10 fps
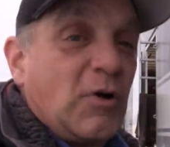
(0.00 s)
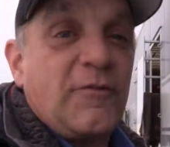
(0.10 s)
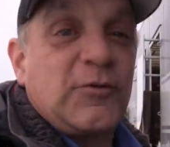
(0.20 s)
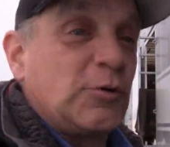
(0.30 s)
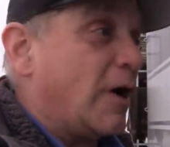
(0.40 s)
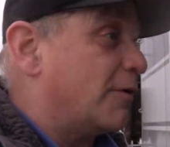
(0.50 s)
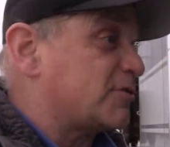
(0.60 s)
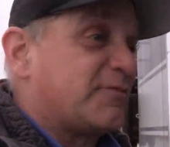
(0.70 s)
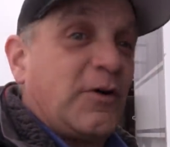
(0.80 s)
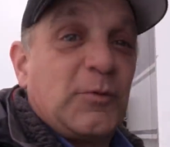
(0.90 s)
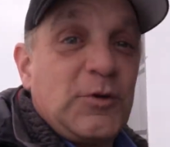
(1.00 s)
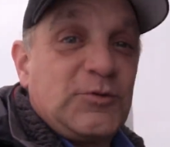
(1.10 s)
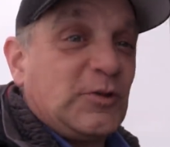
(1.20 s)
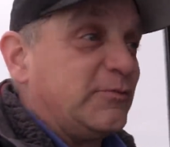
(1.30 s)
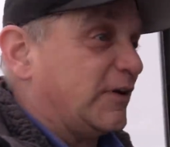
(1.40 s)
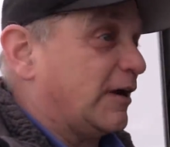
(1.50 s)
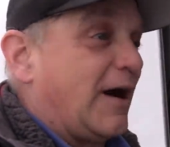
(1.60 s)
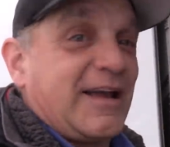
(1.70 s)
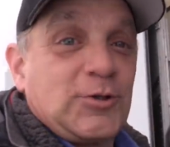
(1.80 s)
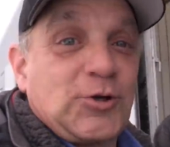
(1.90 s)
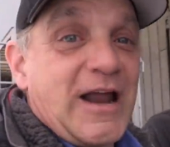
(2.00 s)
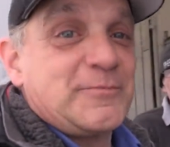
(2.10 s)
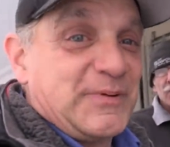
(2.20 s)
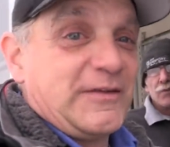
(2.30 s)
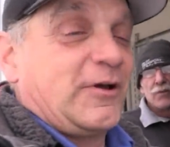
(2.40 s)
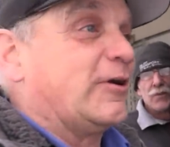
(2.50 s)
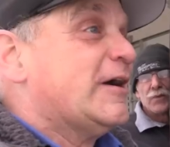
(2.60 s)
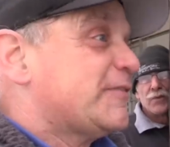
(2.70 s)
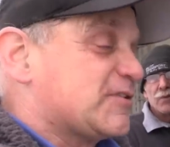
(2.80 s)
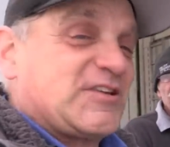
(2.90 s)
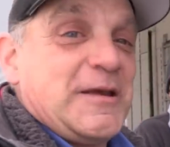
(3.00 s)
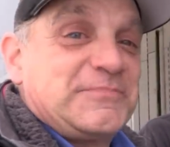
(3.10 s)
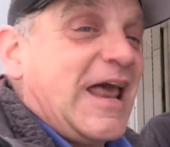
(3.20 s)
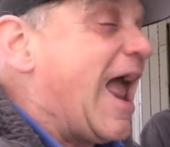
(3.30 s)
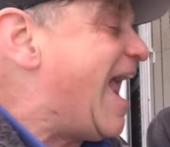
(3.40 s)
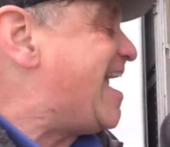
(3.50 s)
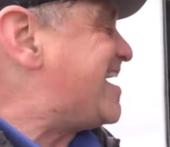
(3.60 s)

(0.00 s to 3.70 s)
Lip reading: around for 2 hours and film a YouTube video. I could try to be there the same day,